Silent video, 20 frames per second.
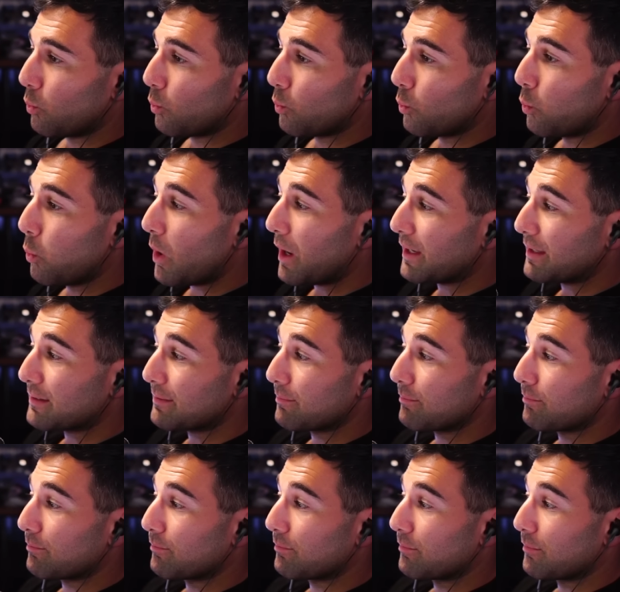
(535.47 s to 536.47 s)
what
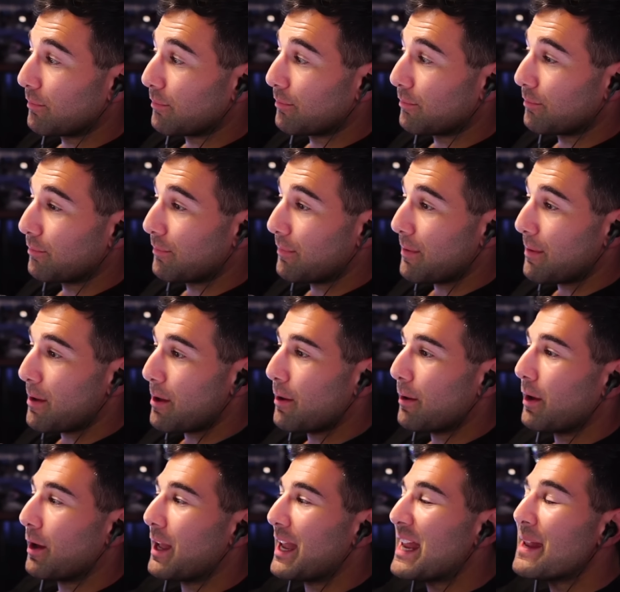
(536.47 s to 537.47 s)

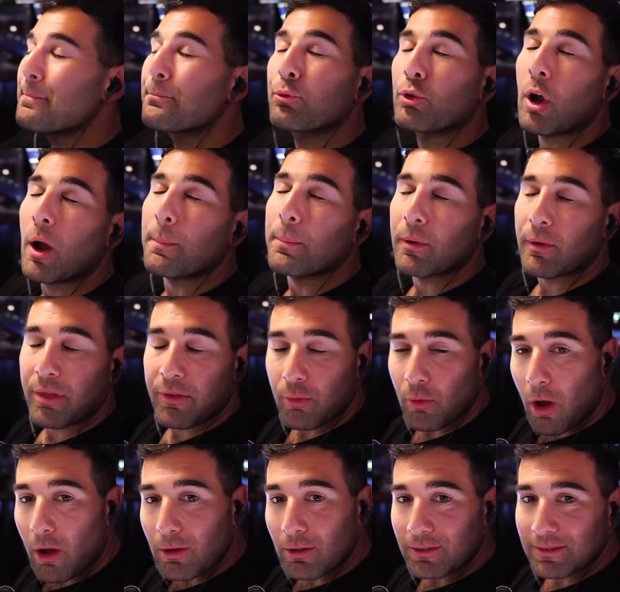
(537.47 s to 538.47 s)
improper
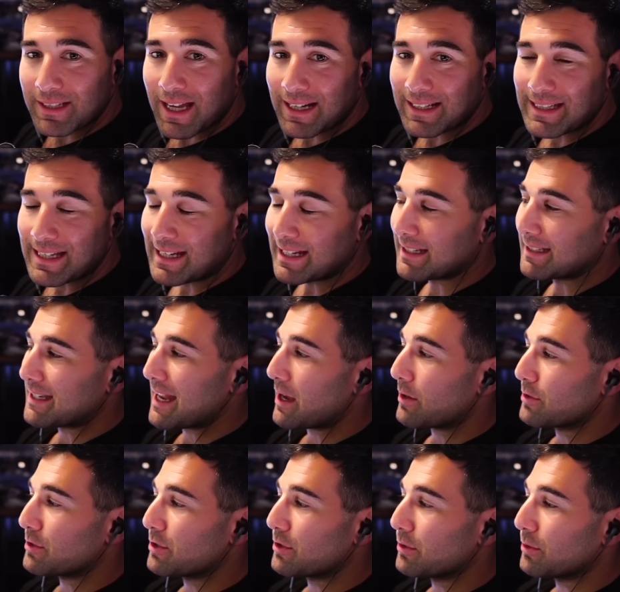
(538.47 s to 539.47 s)
throttle technique can
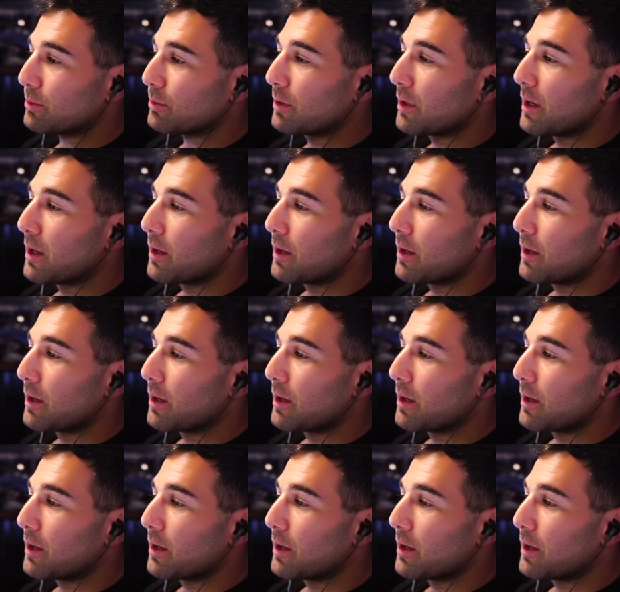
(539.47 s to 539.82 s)
now do.